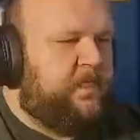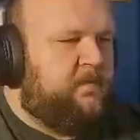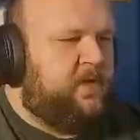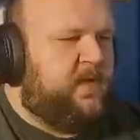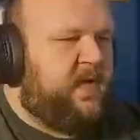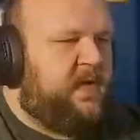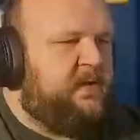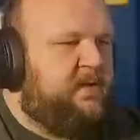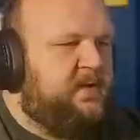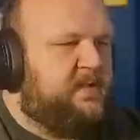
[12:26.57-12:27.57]
But again, you
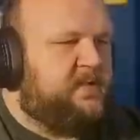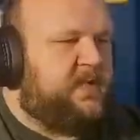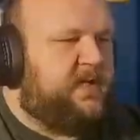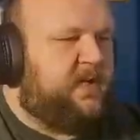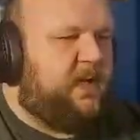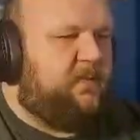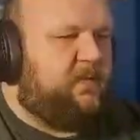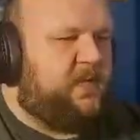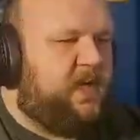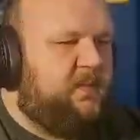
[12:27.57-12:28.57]
can see a couple
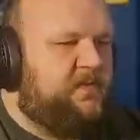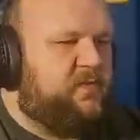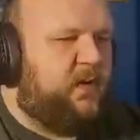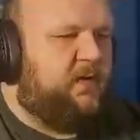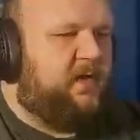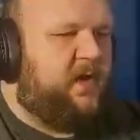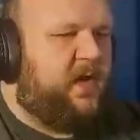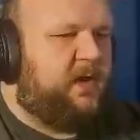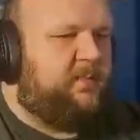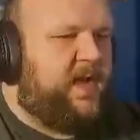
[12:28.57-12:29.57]
times where the
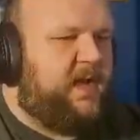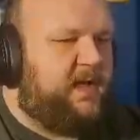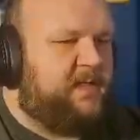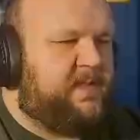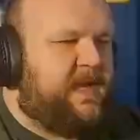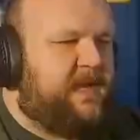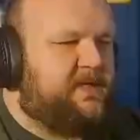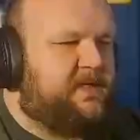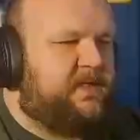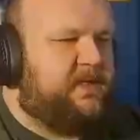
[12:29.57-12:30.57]
knockback is
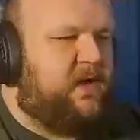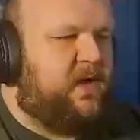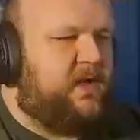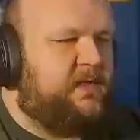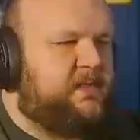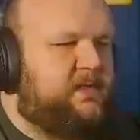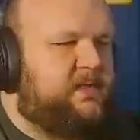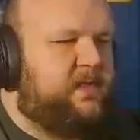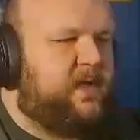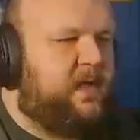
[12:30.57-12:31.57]
actually not
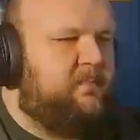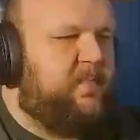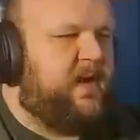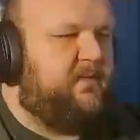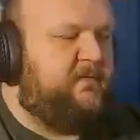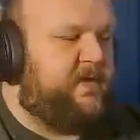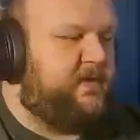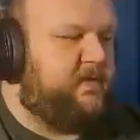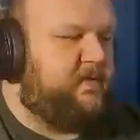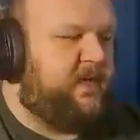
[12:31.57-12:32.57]
a benefit
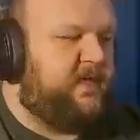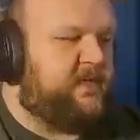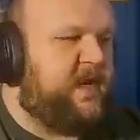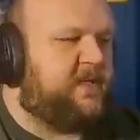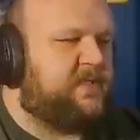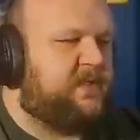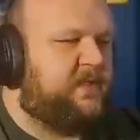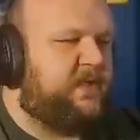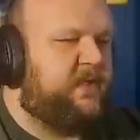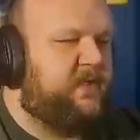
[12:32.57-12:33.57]
to me. It's
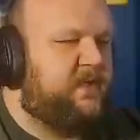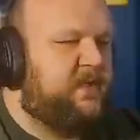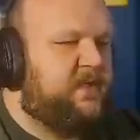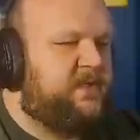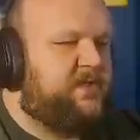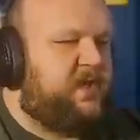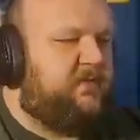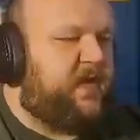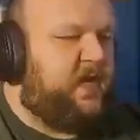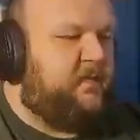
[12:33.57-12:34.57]
actually
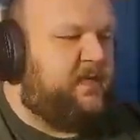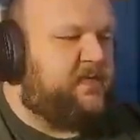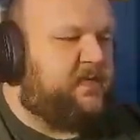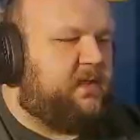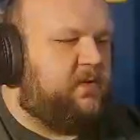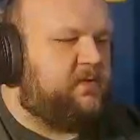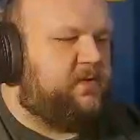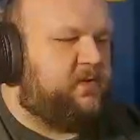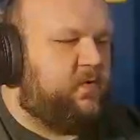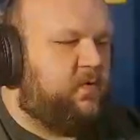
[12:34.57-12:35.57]
shoving enemies closer
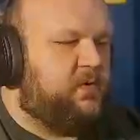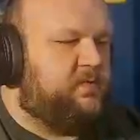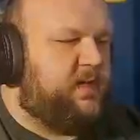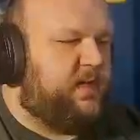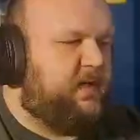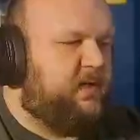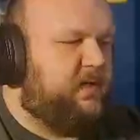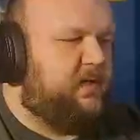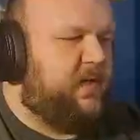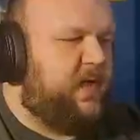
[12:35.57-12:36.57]
towards me,
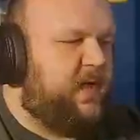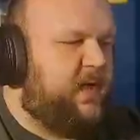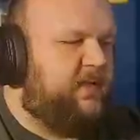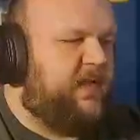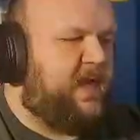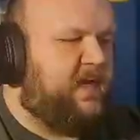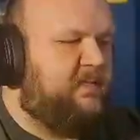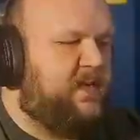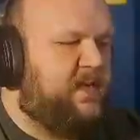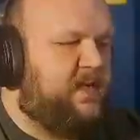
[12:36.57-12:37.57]
and that can
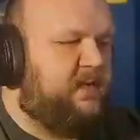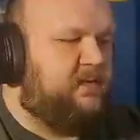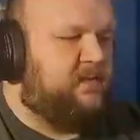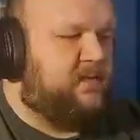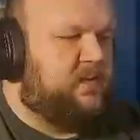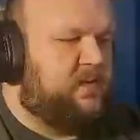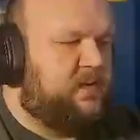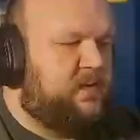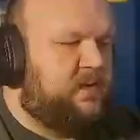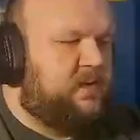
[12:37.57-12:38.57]
be
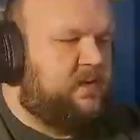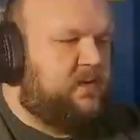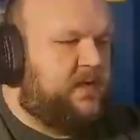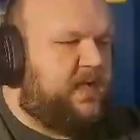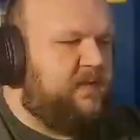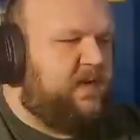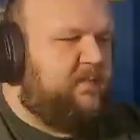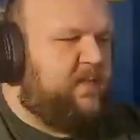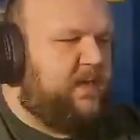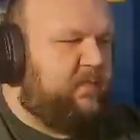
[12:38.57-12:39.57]
a
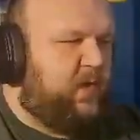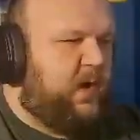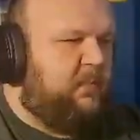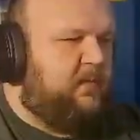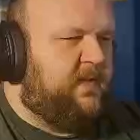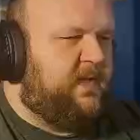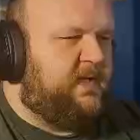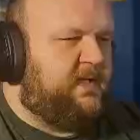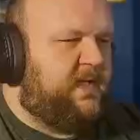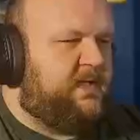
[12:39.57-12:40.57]
big problem.
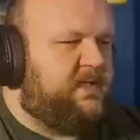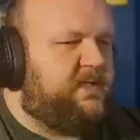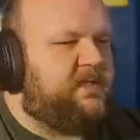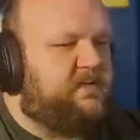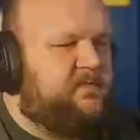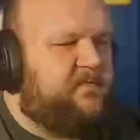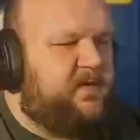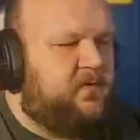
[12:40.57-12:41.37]
It just doesn't feel